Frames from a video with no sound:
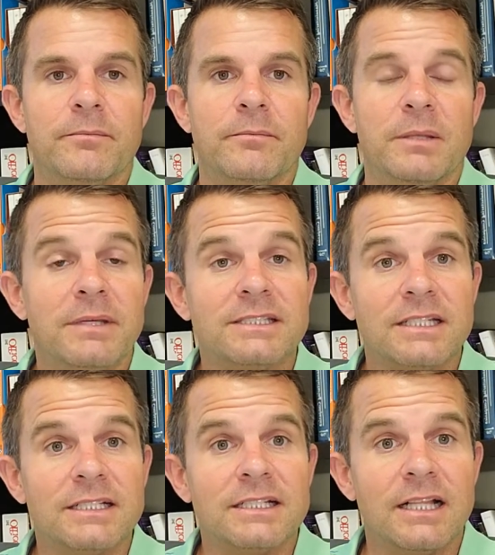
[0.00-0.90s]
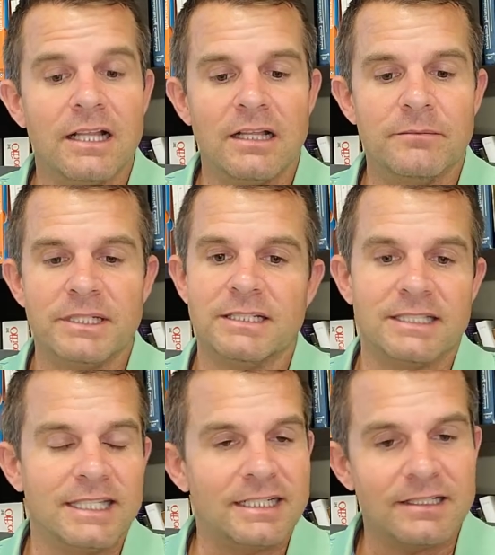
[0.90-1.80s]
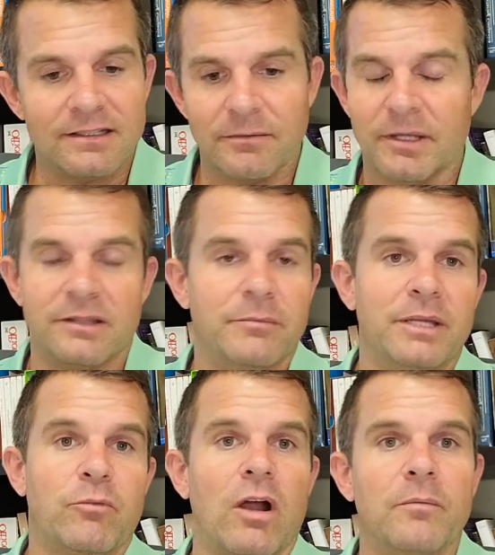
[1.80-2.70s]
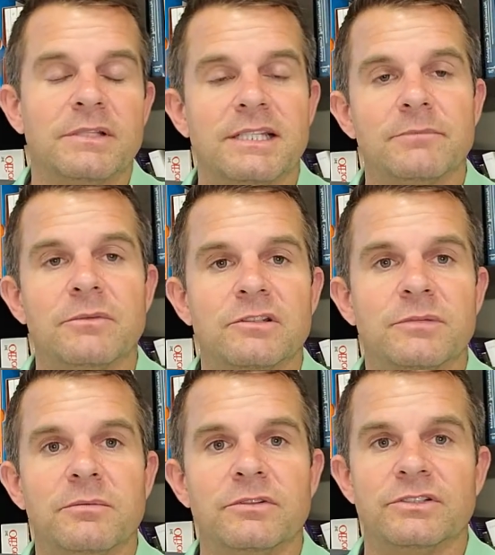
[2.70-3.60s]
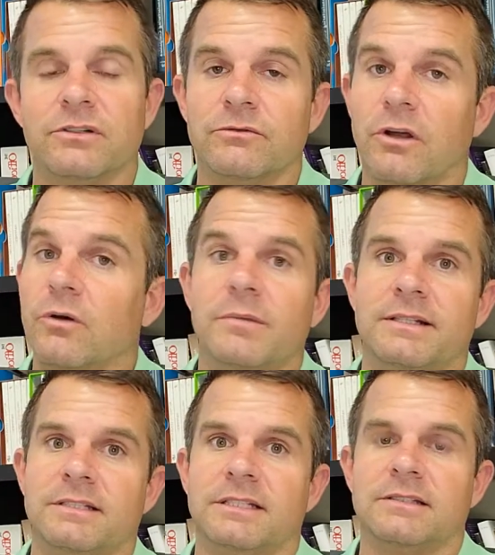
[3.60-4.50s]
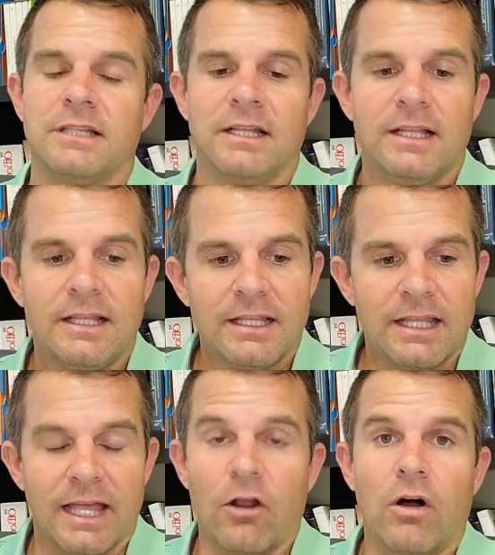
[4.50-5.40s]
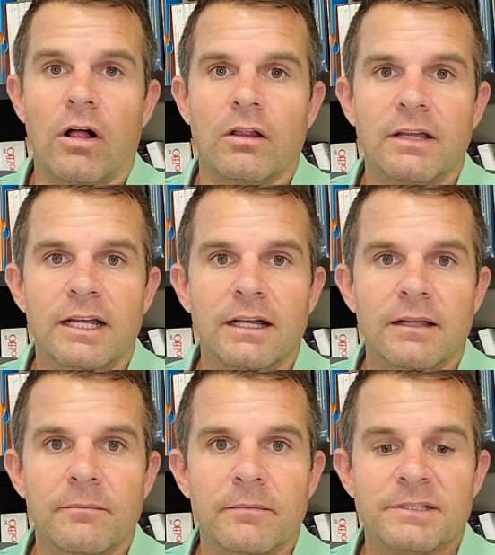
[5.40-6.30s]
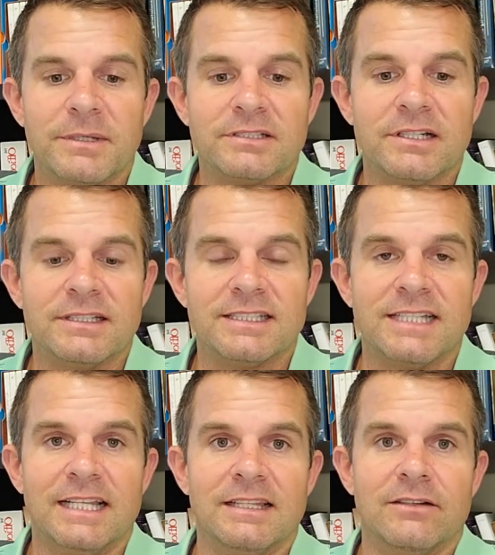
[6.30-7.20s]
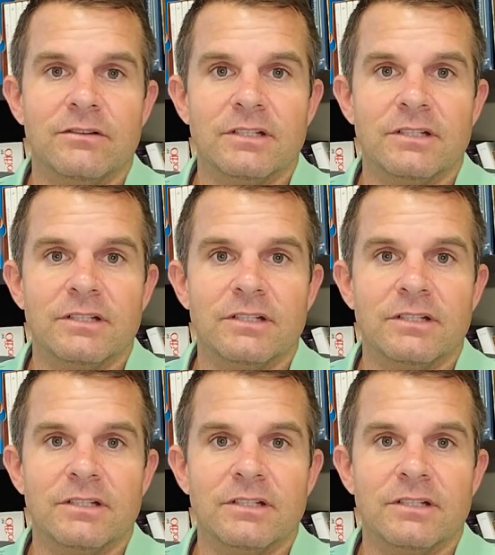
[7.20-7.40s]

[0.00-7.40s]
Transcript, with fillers: be missing. Uh, because again, the big, the big, problem is that most people just don't know about these at all, um, especially on the state level.